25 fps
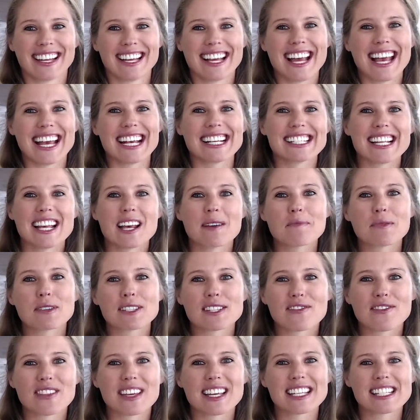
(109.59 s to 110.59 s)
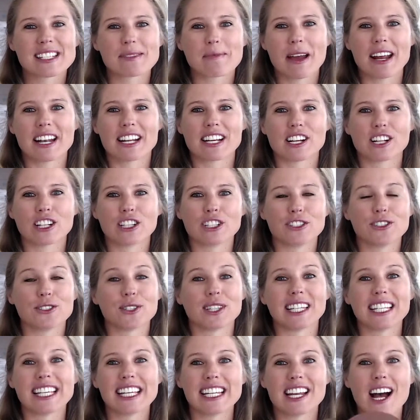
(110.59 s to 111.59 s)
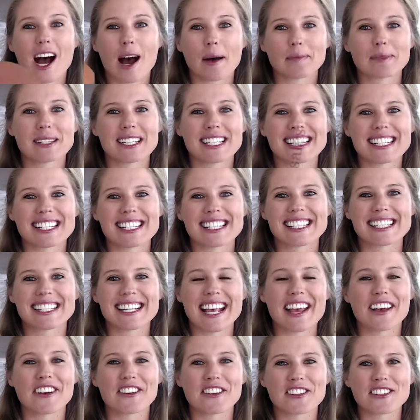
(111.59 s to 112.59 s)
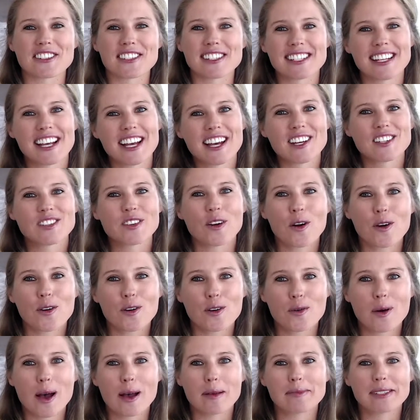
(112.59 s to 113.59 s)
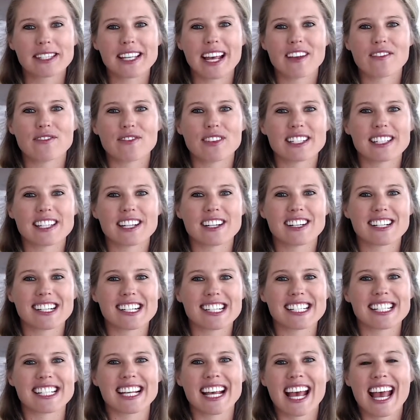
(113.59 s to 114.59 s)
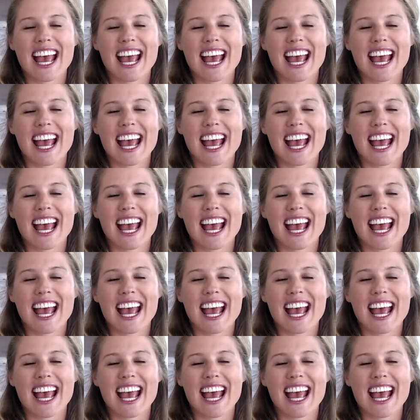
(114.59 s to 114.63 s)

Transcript: Examples of this might include lead opt ins, sales, total website visitors,